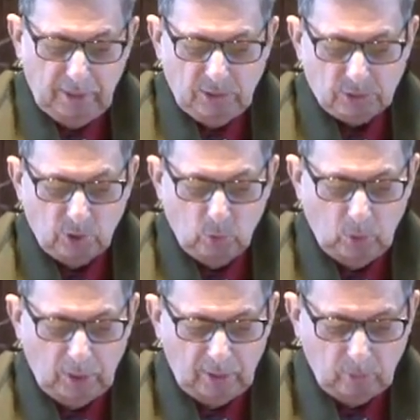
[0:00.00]

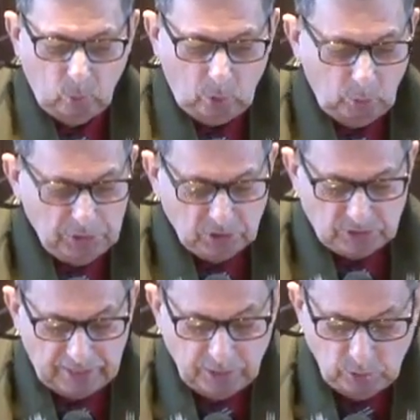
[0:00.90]
So, Lord, we
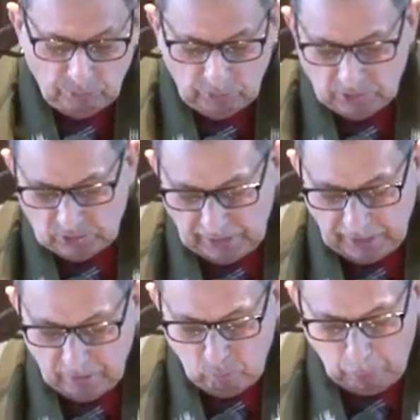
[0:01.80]
just thank you for this
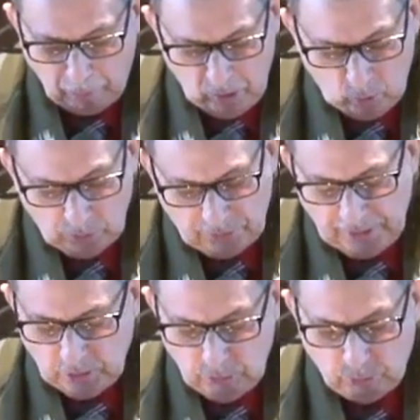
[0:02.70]
day. We
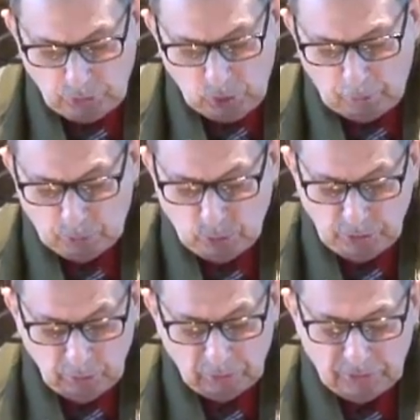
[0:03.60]
thank you for the
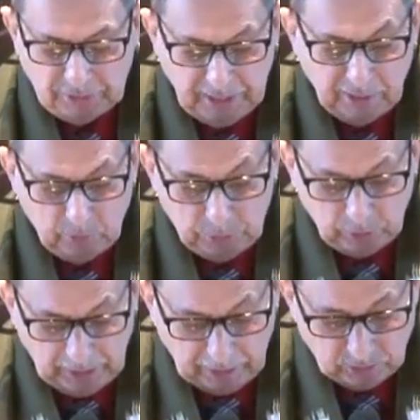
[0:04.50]
opportunity to gather in your
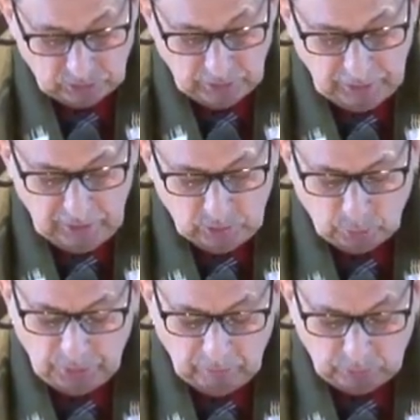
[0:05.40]
house, to
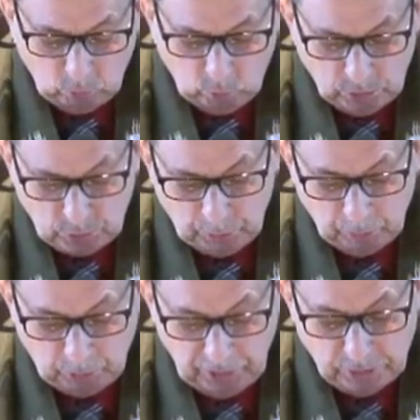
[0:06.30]
be able to worship and
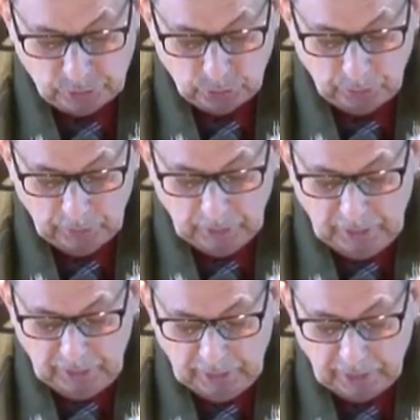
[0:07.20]
praise you,
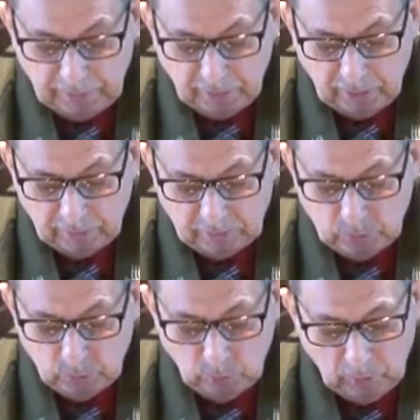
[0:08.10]
and
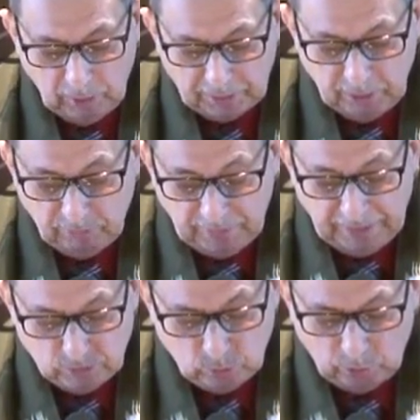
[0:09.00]
to give
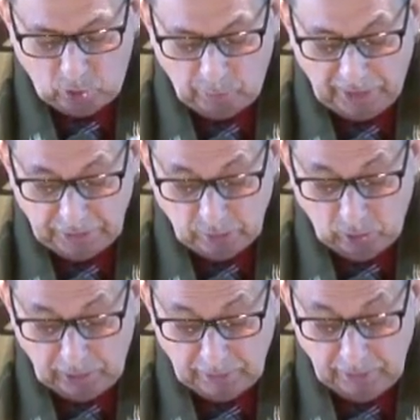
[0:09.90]
thanks to an almighty
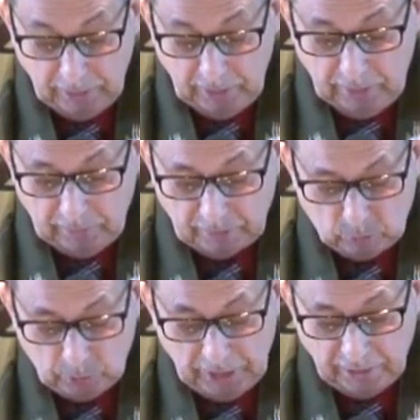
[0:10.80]
God that
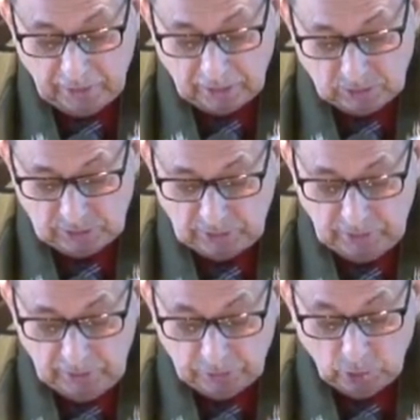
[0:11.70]
created us,
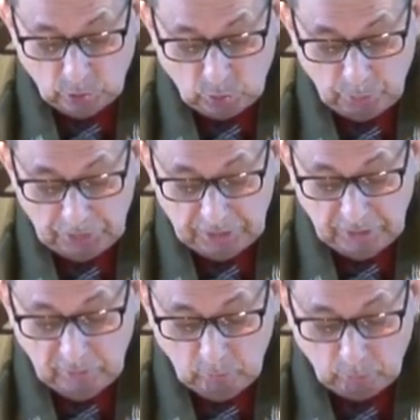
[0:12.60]
you know, to
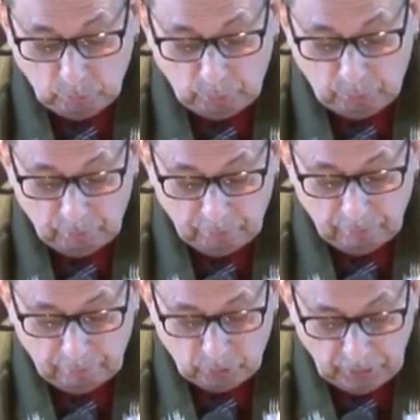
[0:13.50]
be
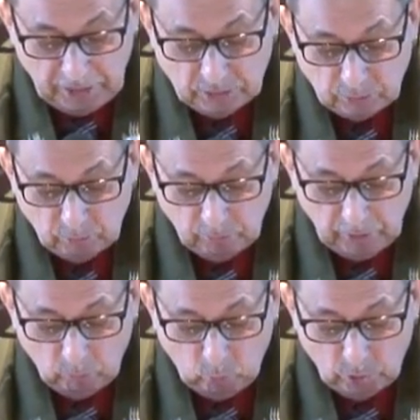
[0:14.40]
praise
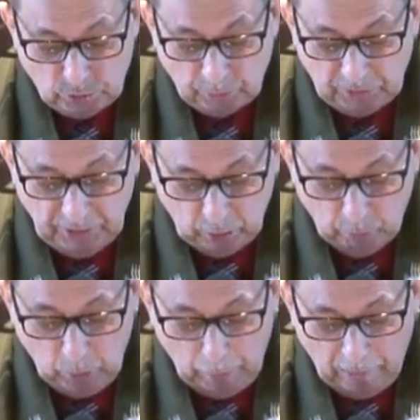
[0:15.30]
and worship to
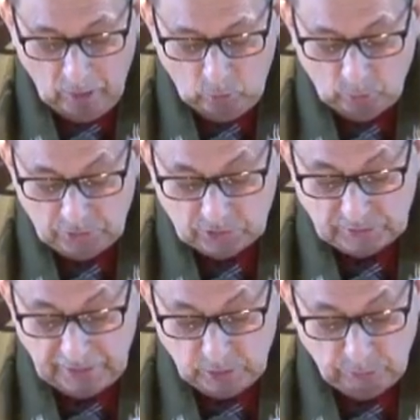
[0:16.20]
him. We just
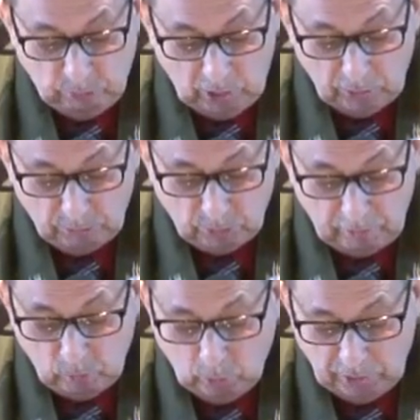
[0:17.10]
thank you, Father, for
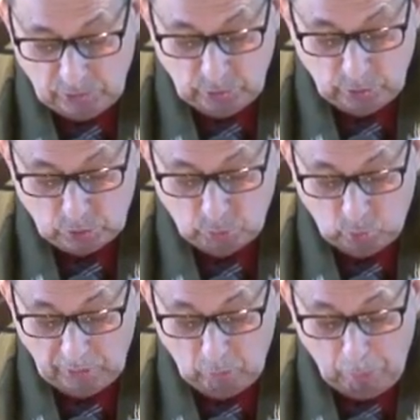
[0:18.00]
everyone that's here this
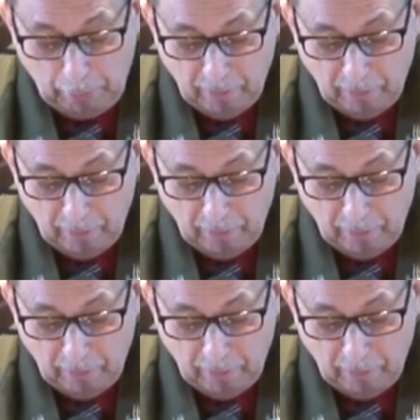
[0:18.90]
morning.